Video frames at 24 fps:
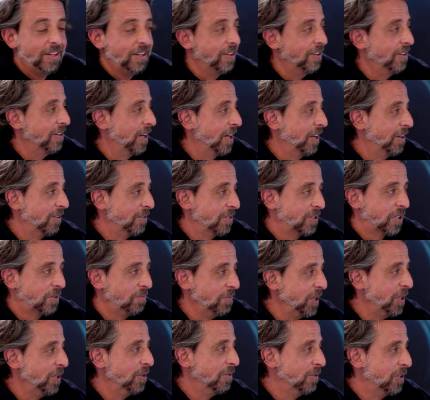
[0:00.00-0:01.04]
There's a
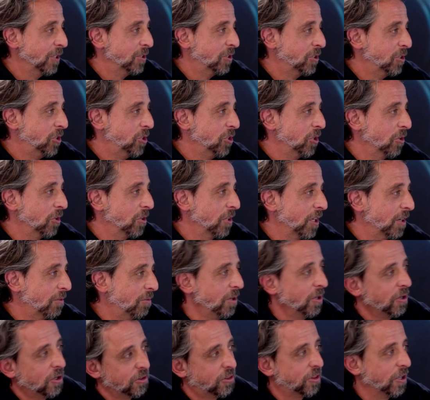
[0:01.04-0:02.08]
comedian who does a joke, like
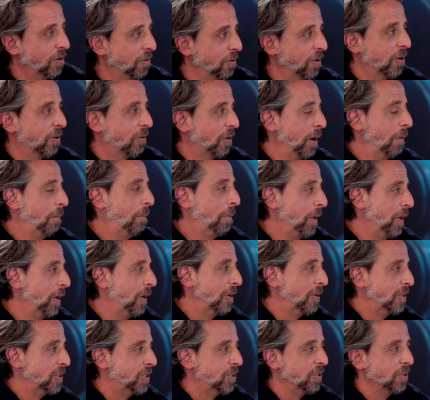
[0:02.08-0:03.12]
we all thought we were great
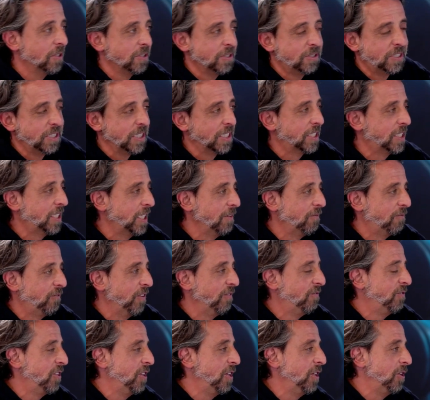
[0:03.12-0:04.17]
players till the 16,
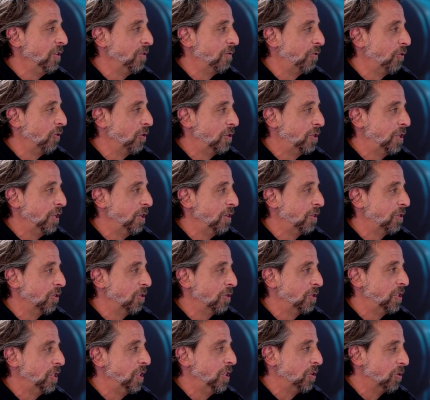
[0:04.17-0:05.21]
15, 14,
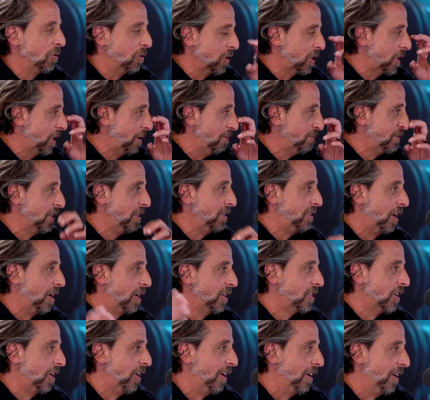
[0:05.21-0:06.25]
13-year-old comes and
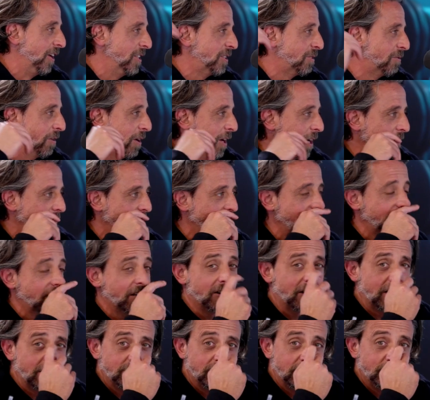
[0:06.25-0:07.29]
dunks on us, right? We're like, all
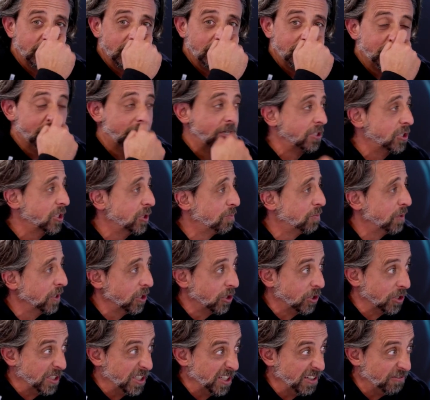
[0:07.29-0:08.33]
right, well, maybe I'll just play
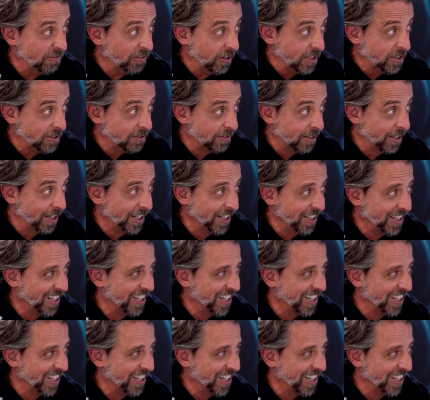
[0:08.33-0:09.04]
good defense, right?